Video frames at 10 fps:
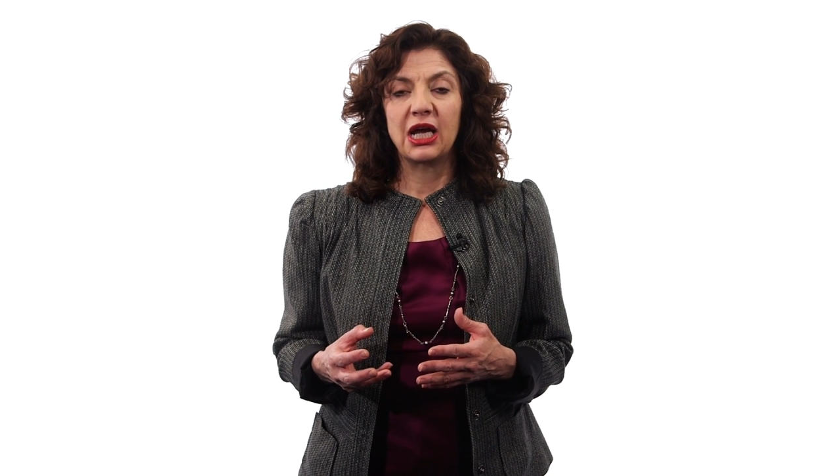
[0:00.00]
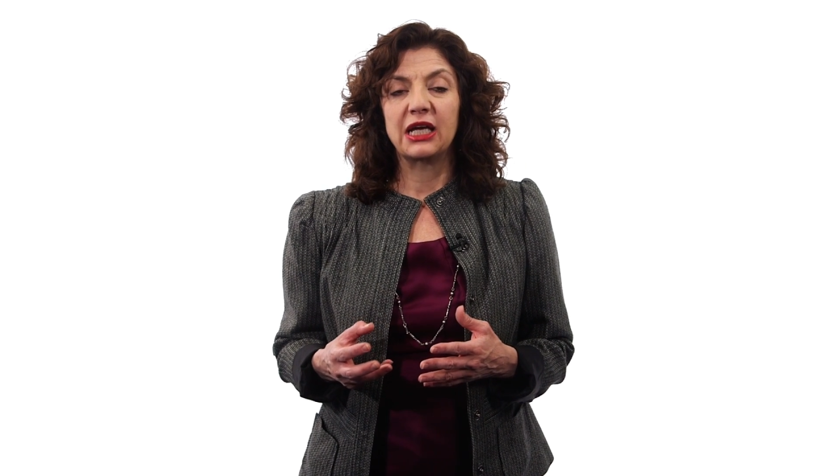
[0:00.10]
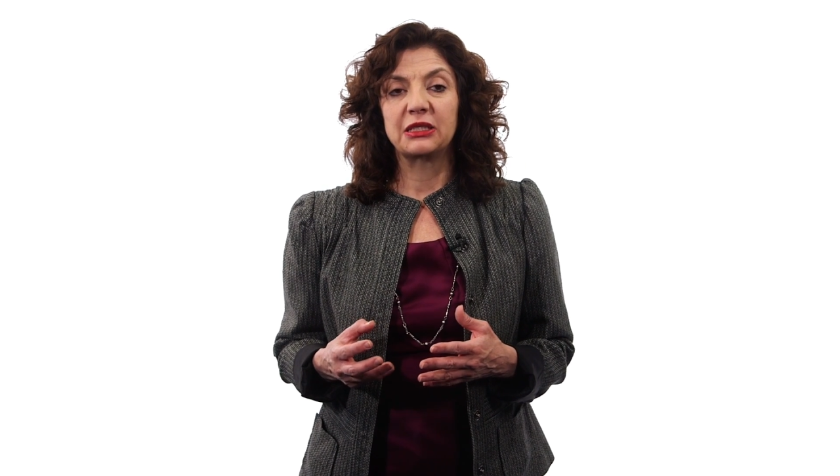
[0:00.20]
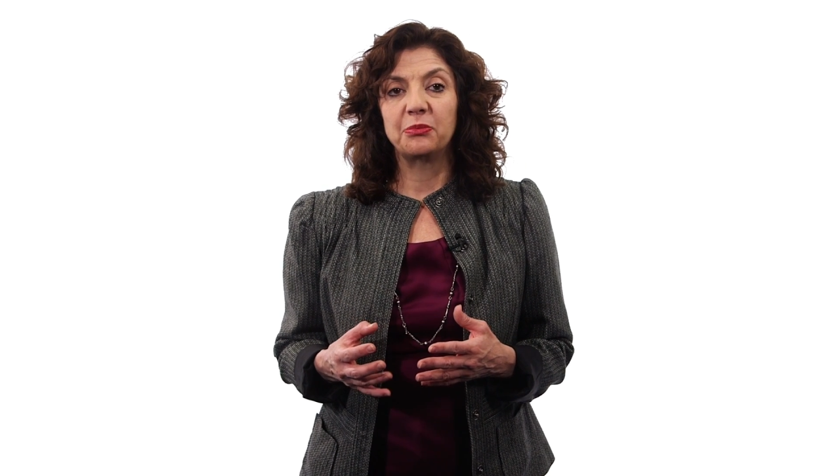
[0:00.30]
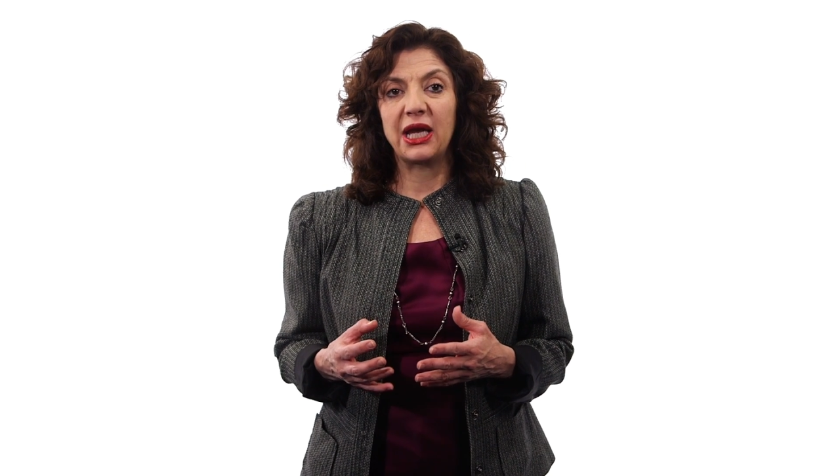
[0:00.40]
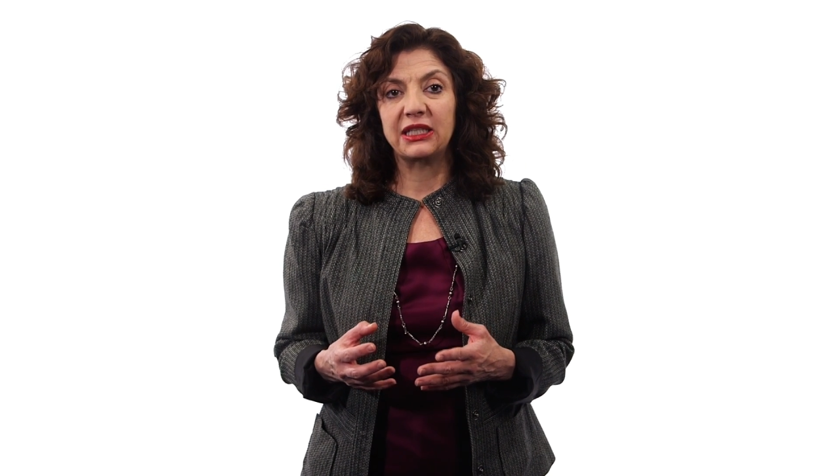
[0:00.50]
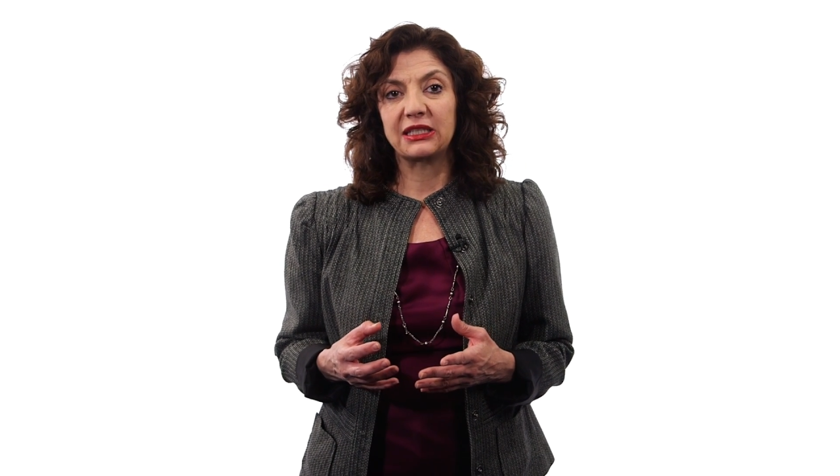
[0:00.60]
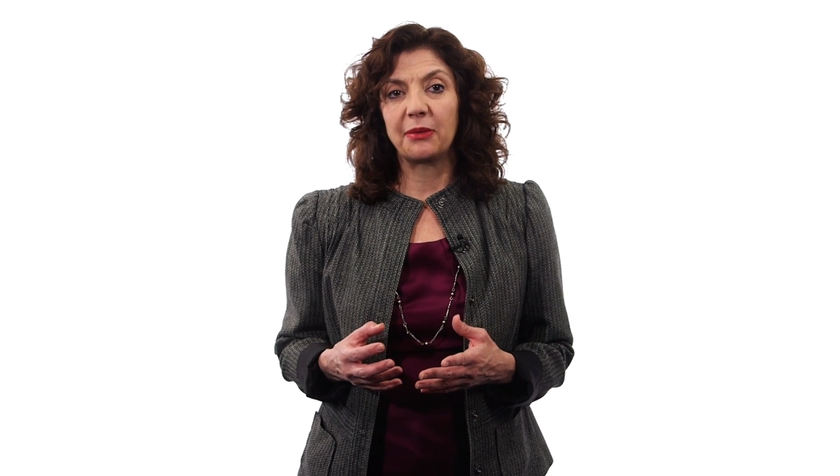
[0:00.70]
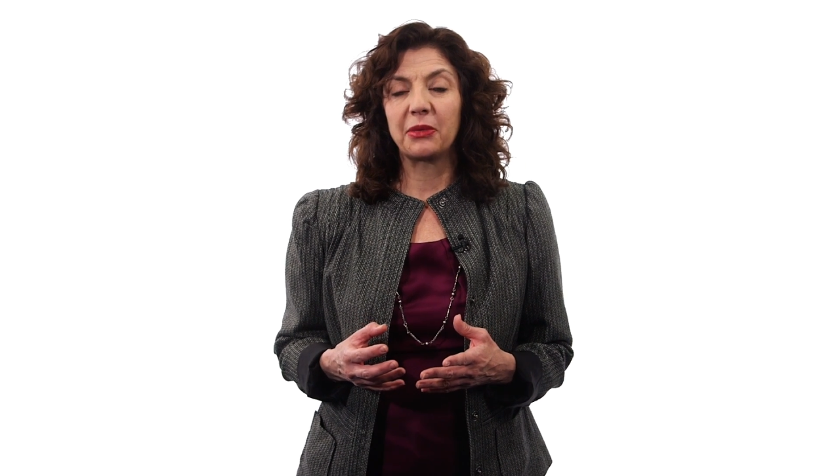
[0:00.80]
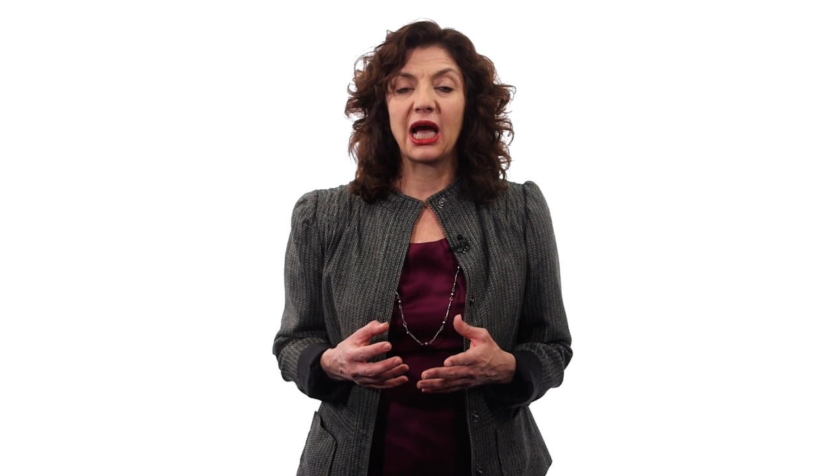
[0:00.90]
has made
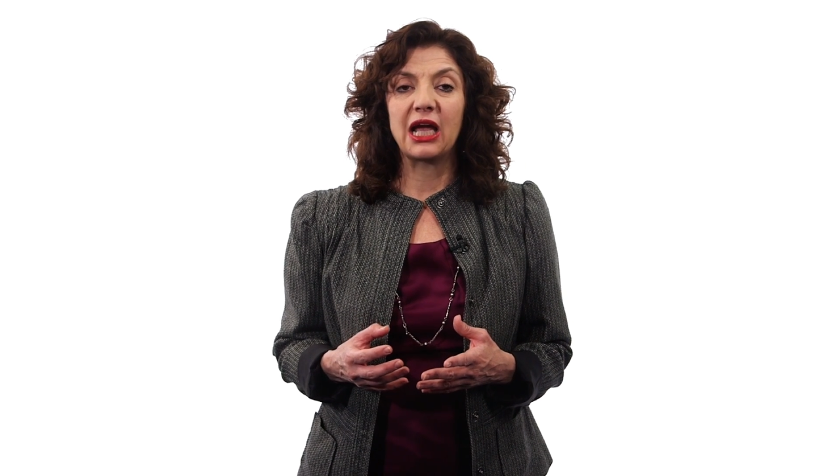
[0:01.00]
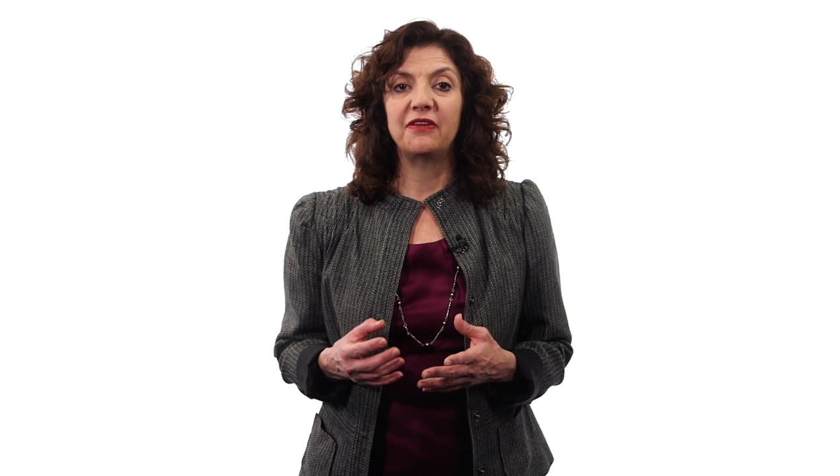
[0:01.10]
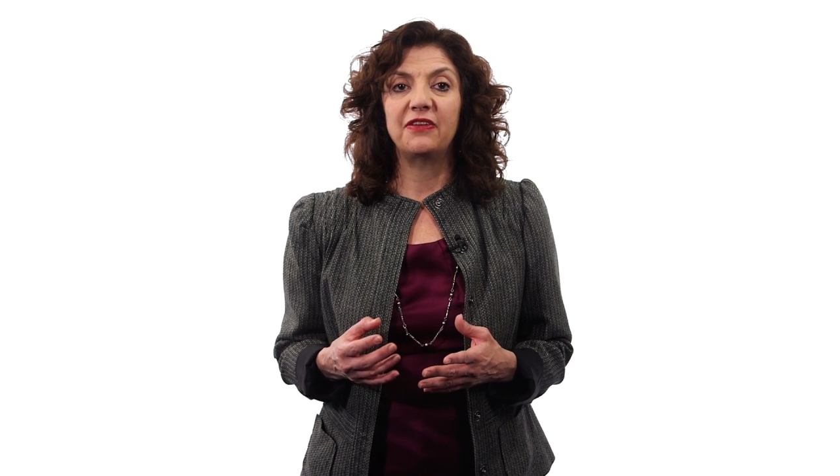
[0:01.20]
some kind of